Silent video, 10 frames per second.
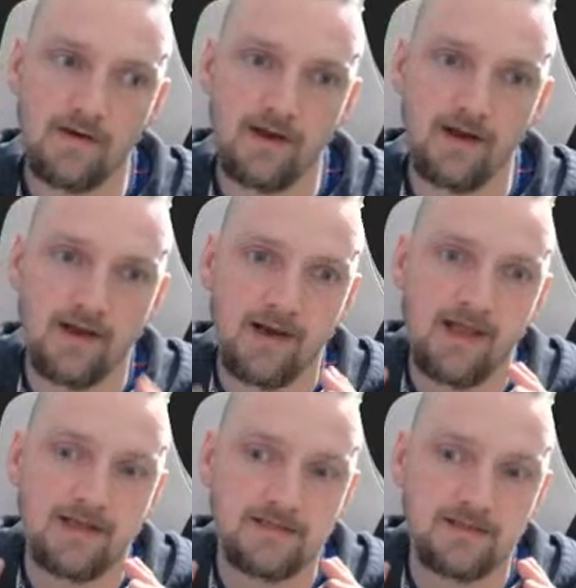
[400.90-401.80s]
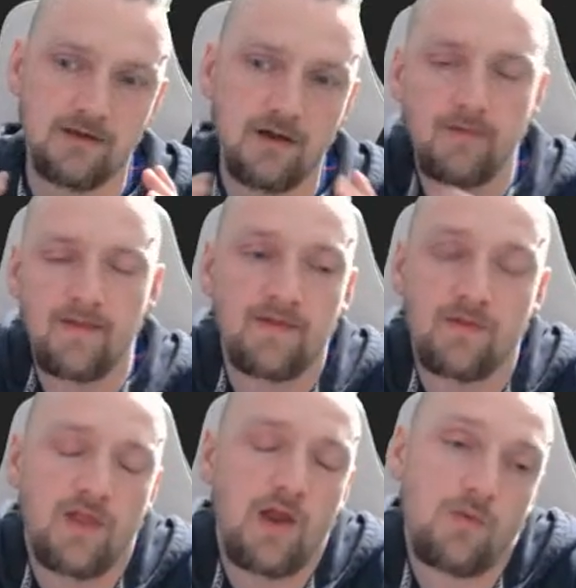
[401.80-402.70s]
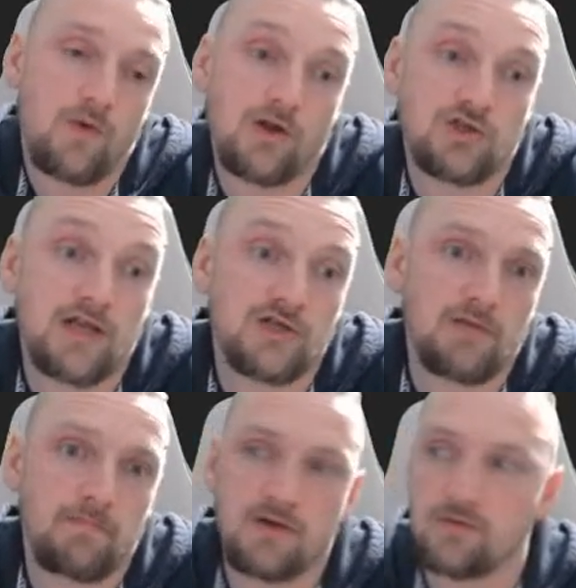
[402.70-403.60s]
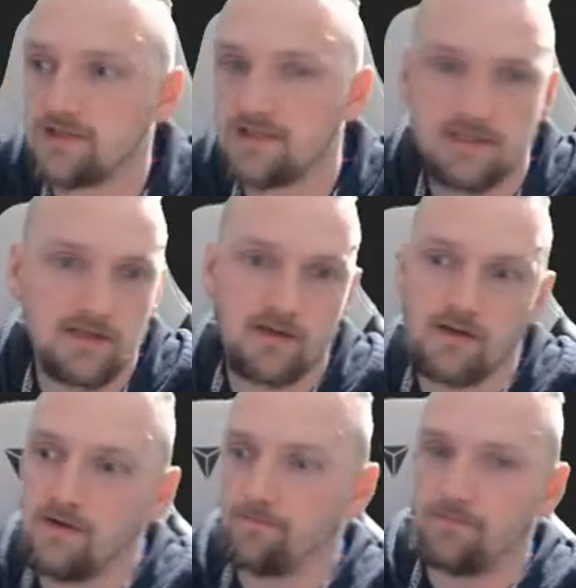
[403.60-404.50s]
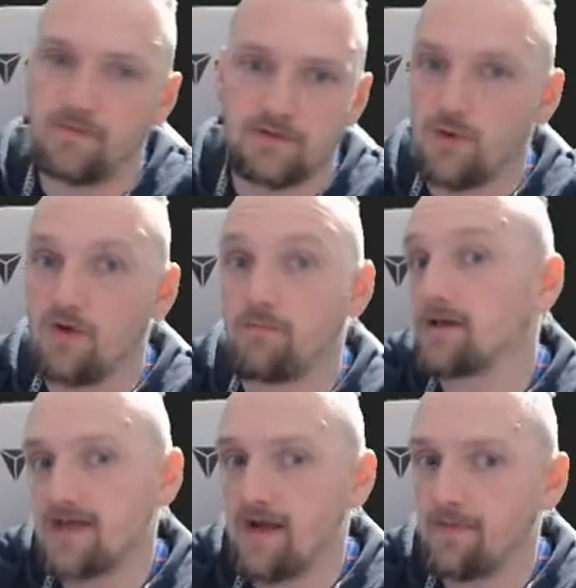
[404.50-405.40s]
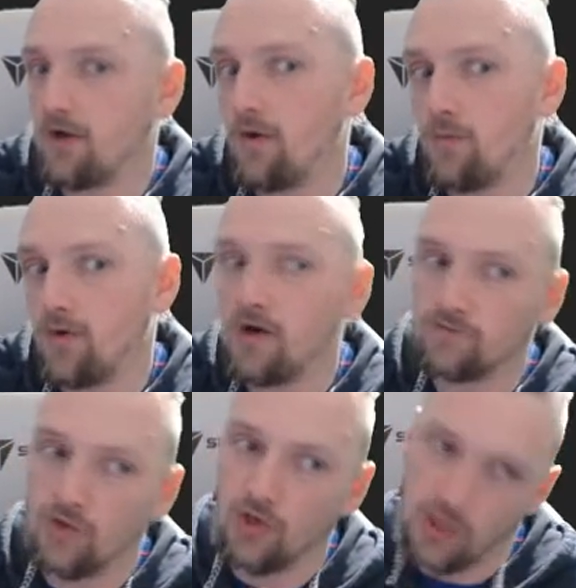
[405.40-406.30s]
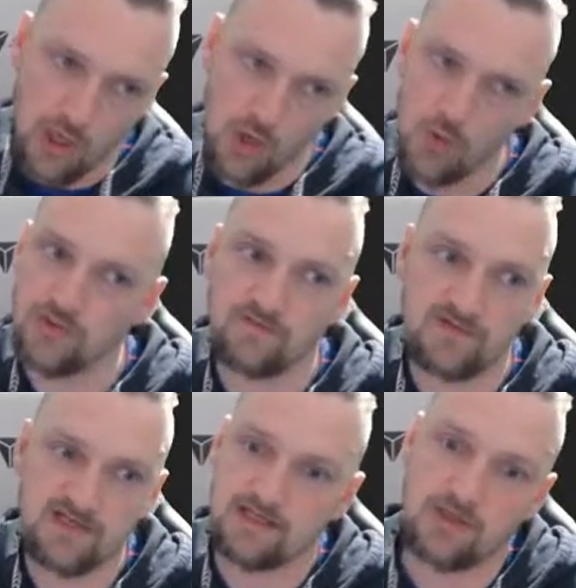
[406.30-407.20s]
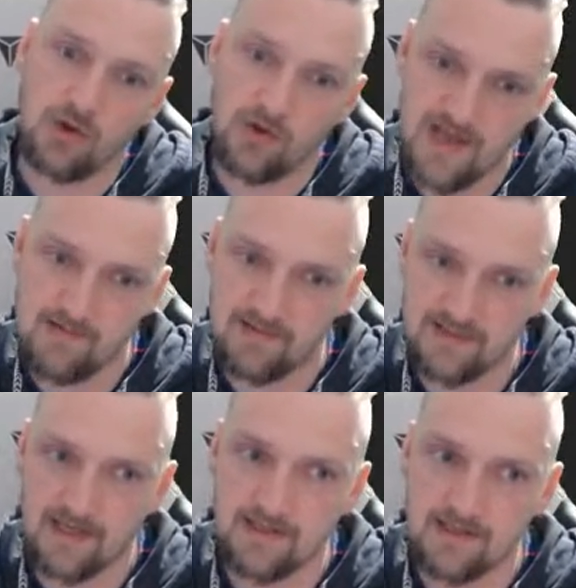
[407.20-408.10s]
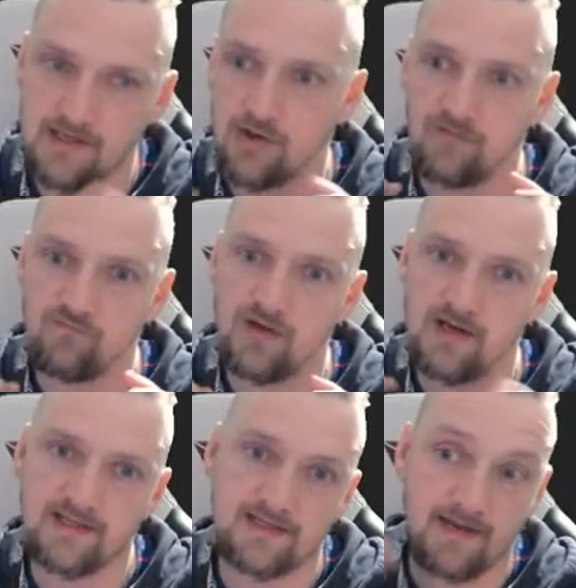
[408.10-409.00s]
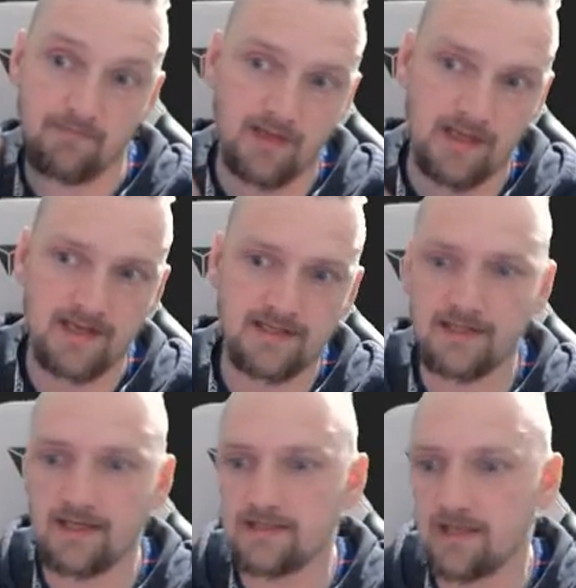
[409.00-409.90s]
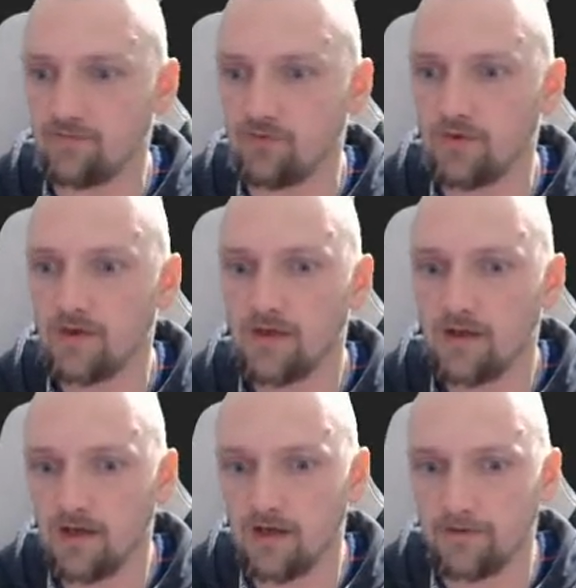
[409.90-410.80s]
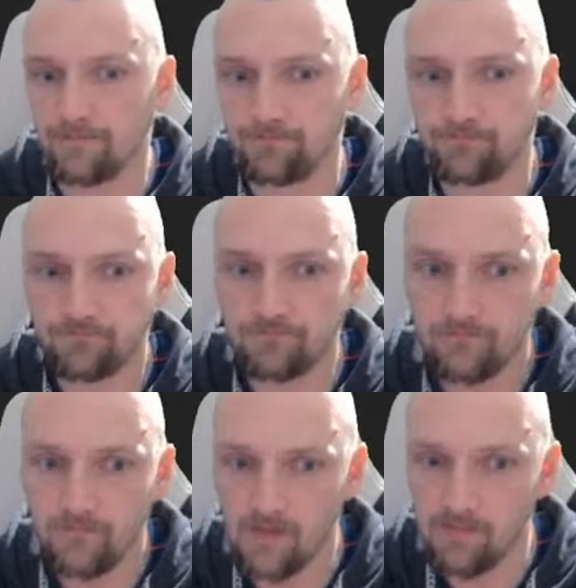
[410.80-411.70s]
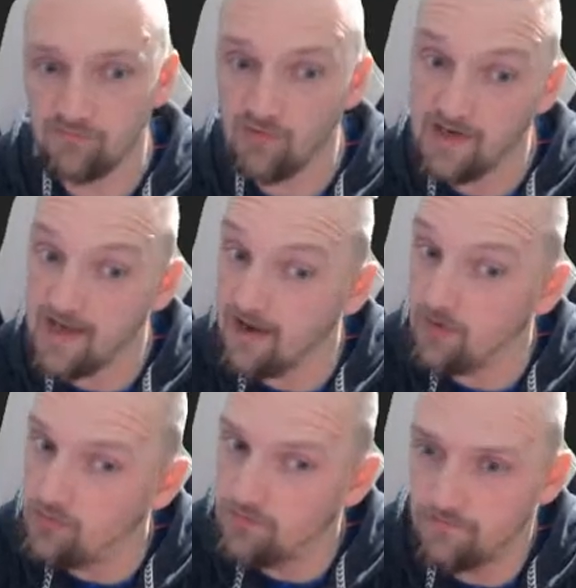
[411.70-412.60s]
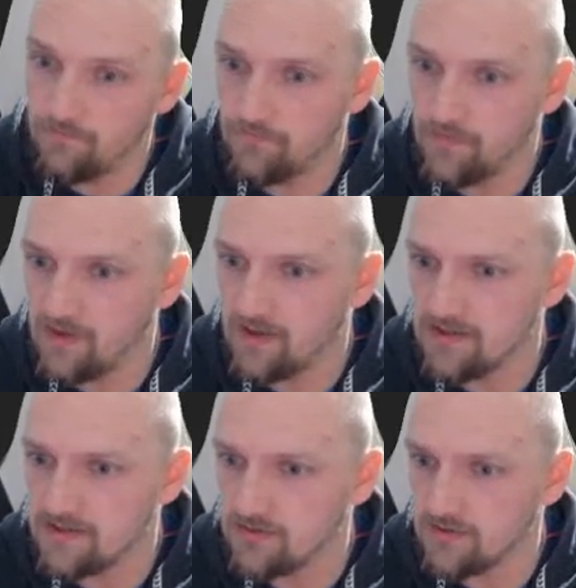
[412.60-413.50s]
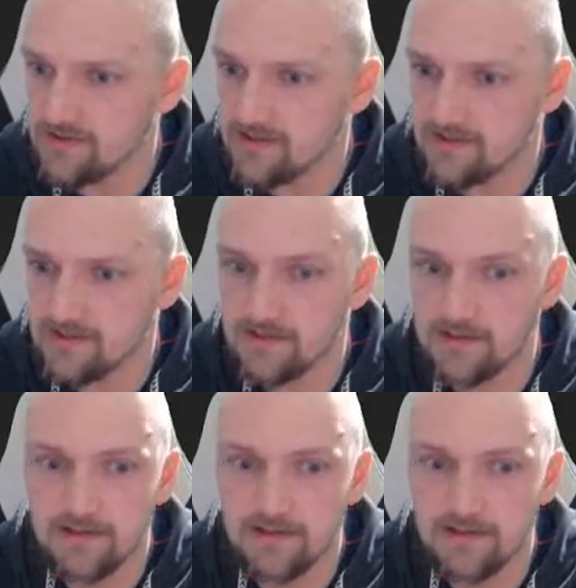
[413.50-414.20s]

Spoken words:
Unless, I mean, the only way I change their builds is 12 months down the line when I've got loads of 6-star gear ascended and I can really step my gear to the next level. But right now, yeah, it's not a necessity.